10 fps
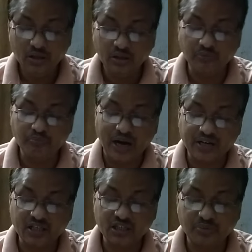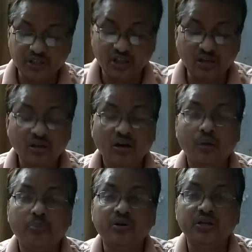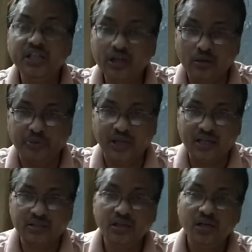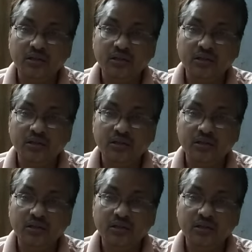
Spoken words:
the participation of d orbitals.